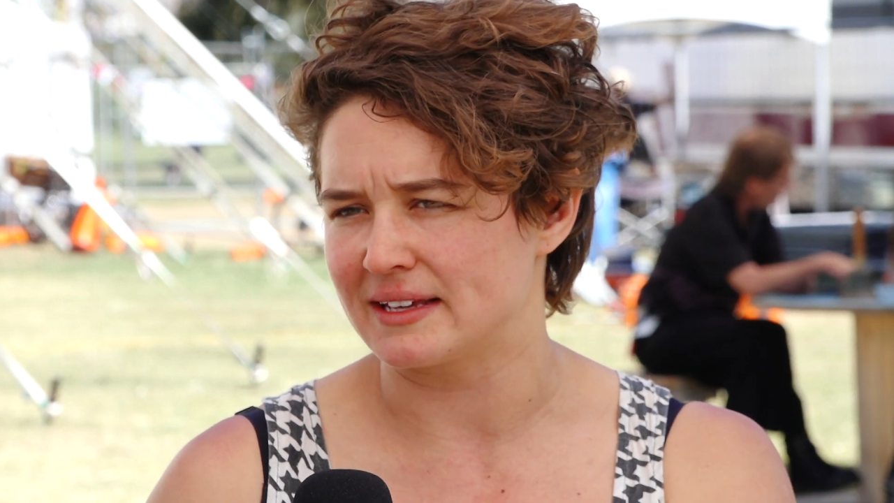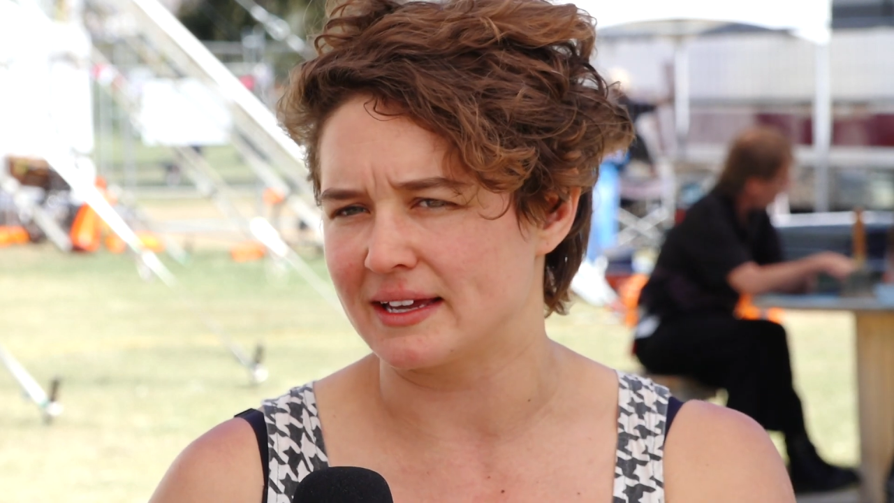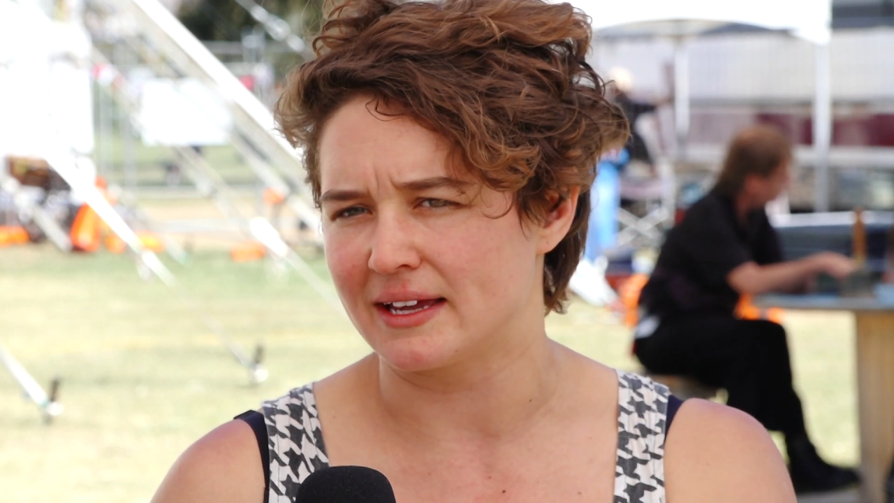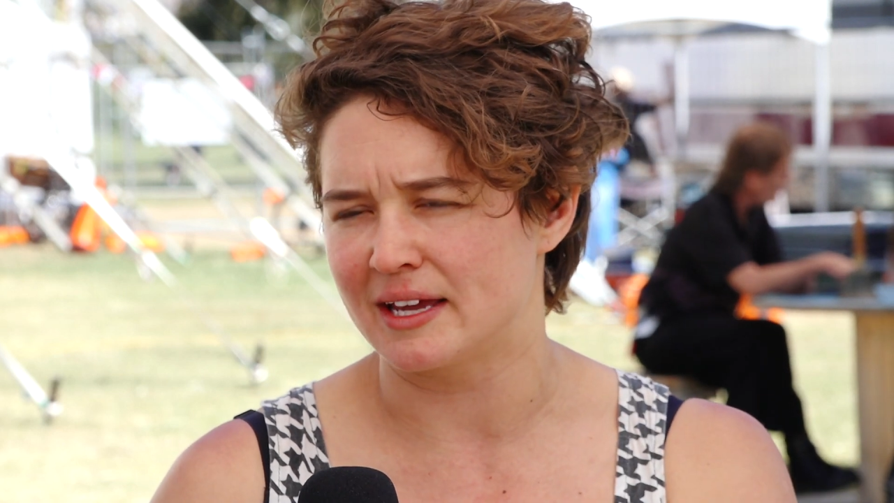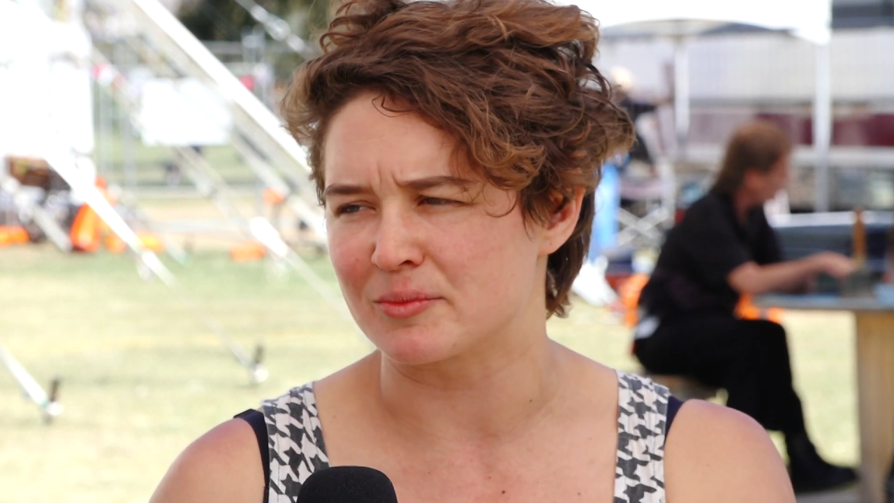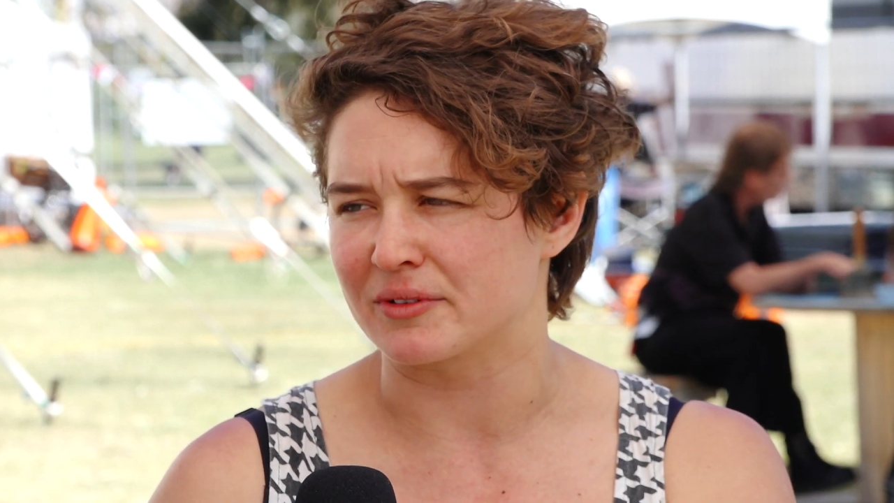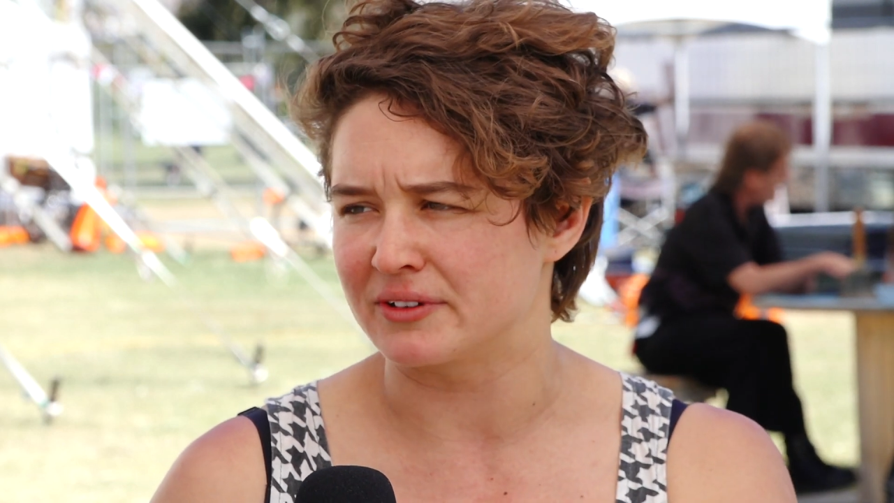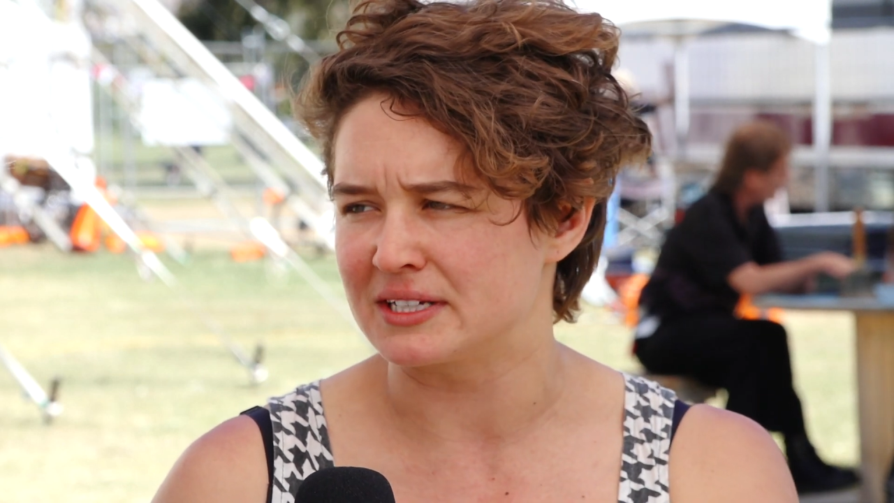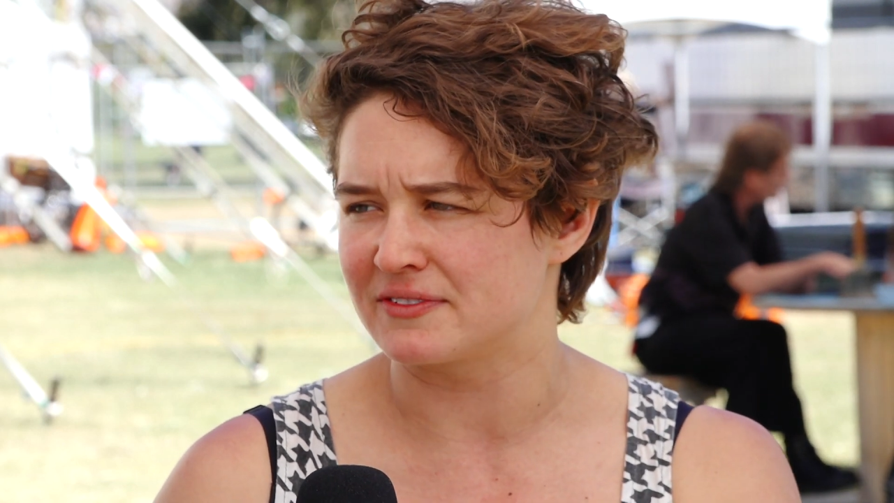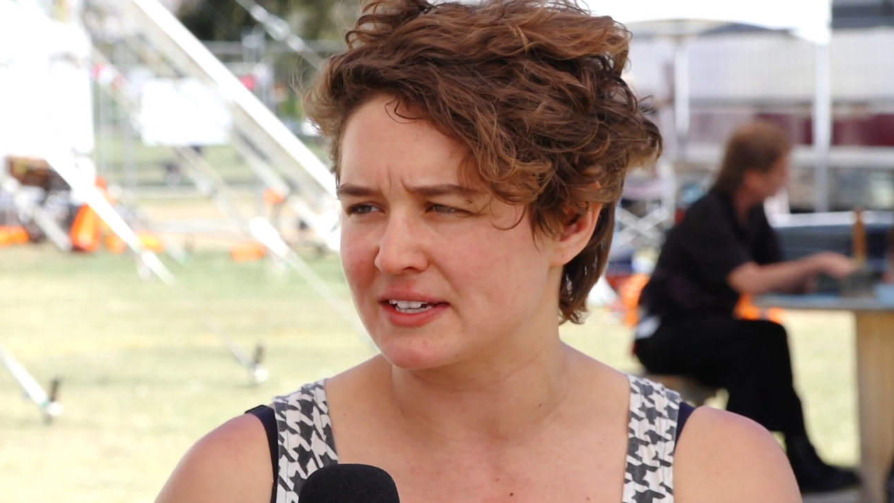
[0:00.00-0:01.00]
the Edinburgh
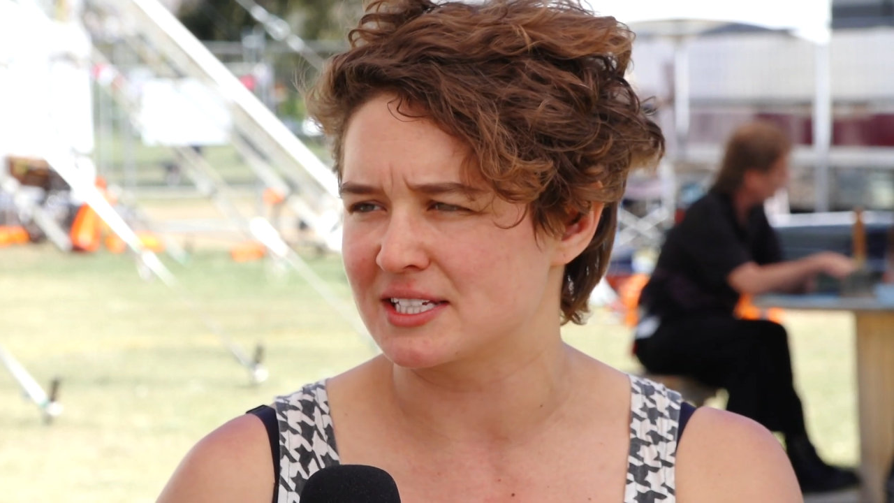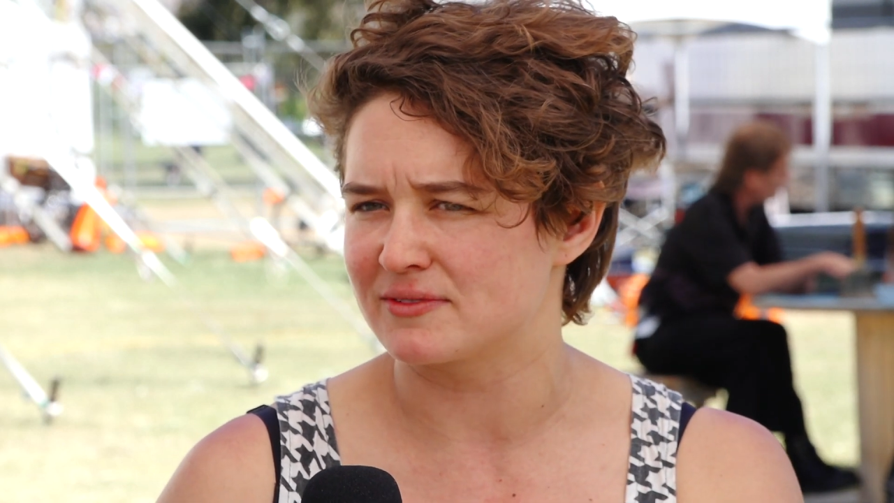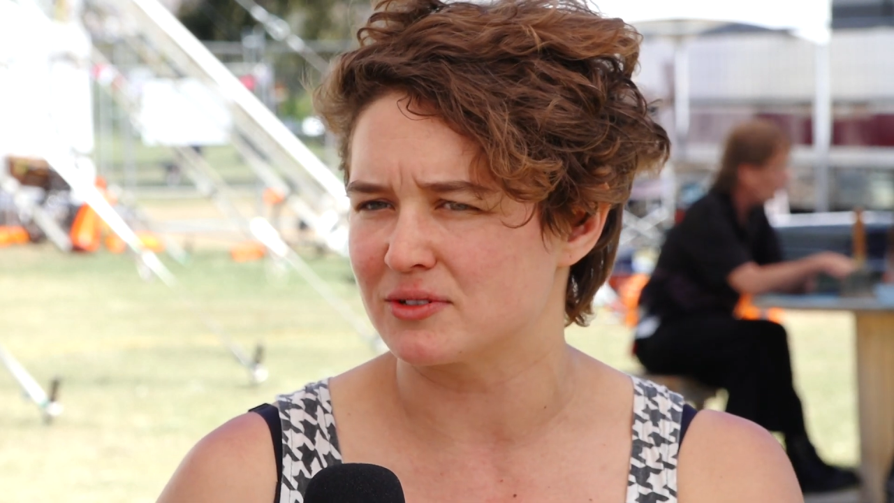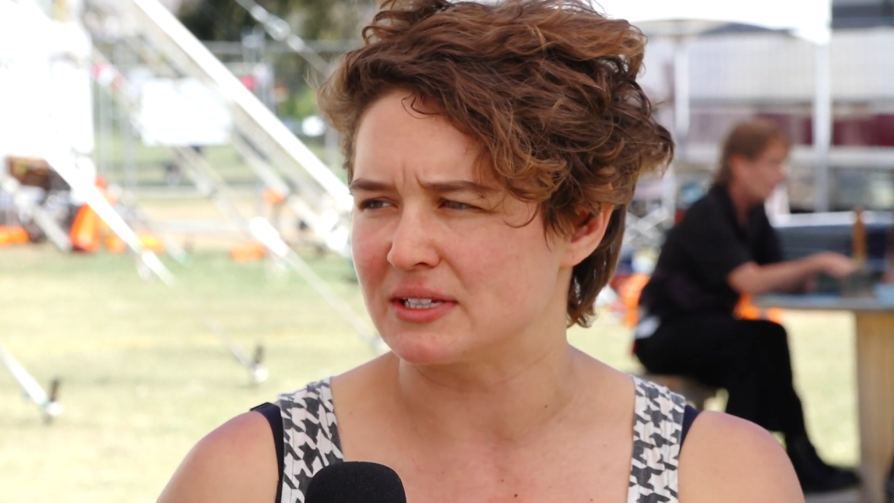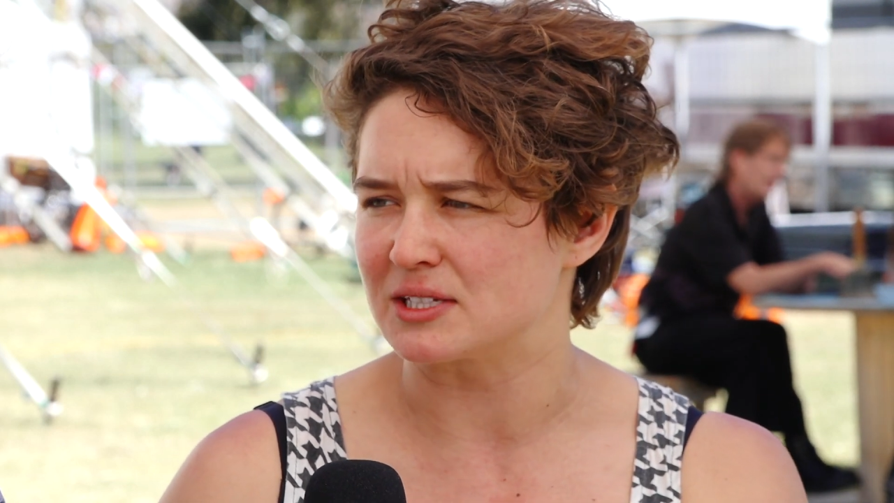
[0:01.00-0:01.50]
Fringe Festival